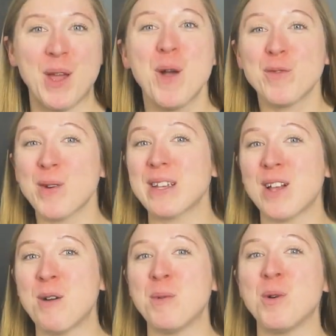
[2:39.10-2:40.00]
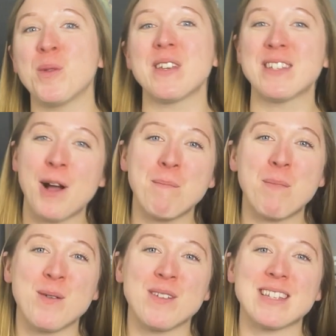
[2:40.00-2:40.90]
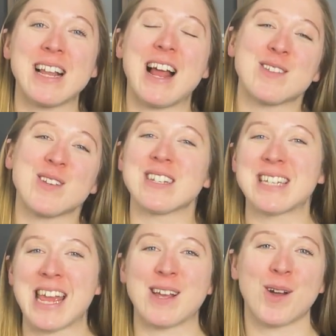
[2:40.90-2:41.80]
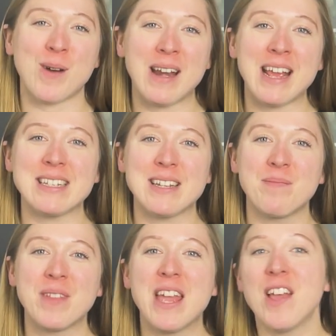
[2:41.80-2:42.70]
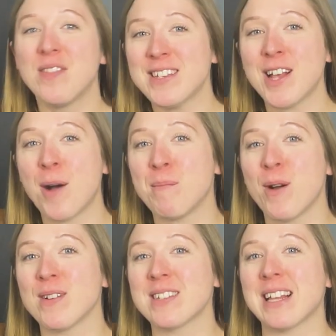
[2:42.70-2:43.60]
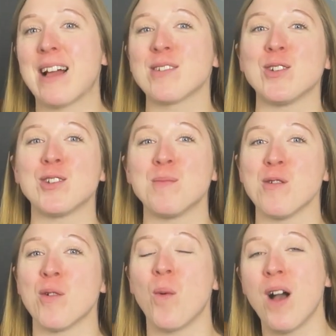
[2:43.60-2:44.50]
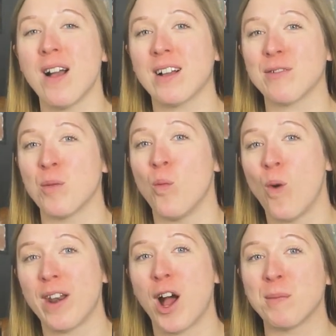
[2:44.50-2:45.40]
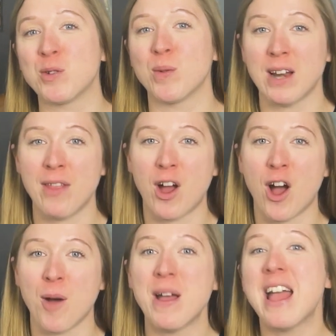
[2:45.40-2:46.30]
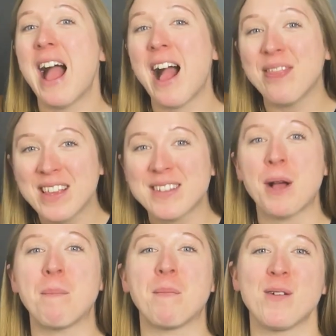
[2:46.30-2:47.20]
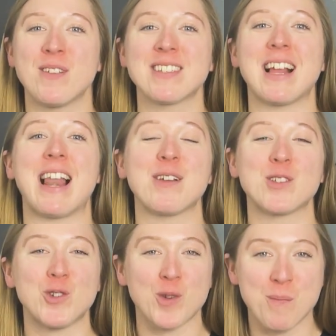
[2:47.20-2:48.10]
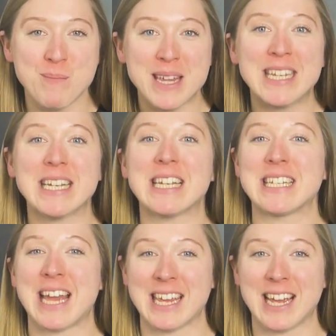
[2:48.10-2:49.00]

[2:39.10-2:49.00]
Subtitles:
For example, this hub bonus allows you to take a credit. This hub bonus allows you to move a worker from one hub to another hub, and this hub bonus allows you to immediately take